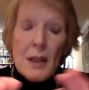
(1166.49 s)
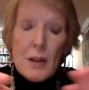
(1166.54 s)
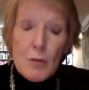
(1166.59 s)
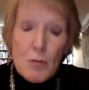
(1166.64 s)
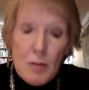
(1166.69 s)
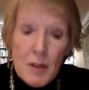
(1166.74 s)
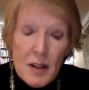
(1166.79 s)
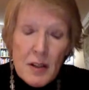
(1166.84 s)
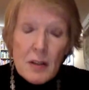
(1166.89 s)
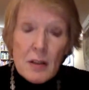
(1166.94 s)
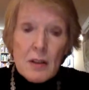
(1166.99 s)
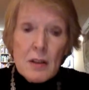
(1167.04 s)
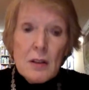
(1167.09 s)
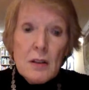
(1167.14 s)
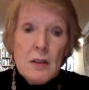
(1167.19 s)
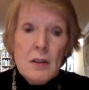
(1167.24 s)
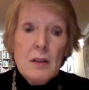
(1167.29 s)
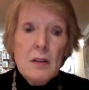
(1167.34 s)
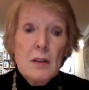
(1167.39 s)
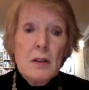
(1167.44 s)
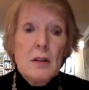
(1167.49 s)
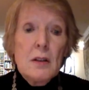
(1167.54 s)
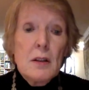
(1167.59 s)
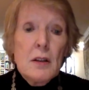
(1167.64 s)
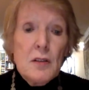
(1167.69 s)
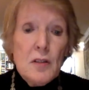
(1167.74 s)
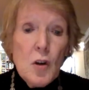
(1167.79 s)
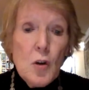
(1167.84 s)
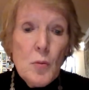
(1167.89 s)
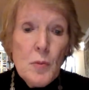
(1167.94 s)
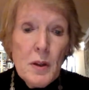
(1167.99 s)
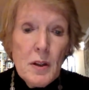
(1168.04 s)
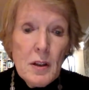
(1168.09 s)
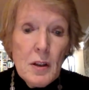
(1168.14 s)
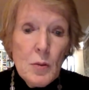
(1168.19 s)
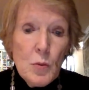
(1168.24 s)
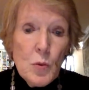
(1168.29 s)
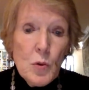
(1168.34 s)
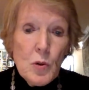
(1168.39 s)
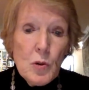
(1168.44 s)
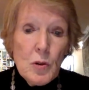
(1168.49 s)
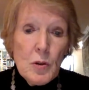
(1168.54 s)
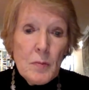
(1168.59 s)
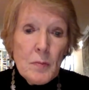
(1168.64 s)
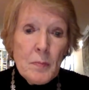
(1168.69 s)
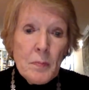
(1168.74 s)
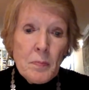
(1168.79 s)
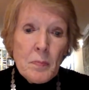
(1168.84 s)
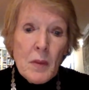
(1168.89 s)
arena uh, is opening in war.